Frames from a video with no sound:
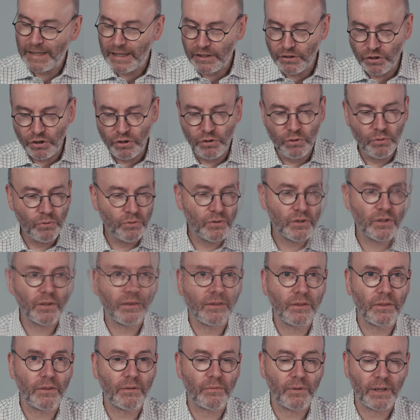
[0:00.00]
and used
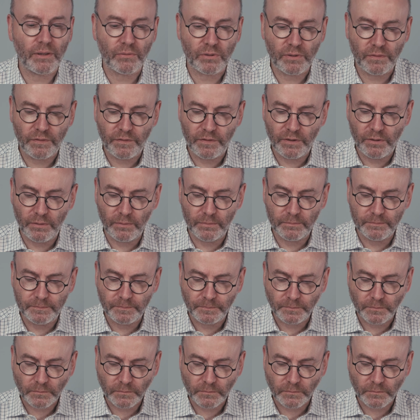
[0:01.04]
throughout the film.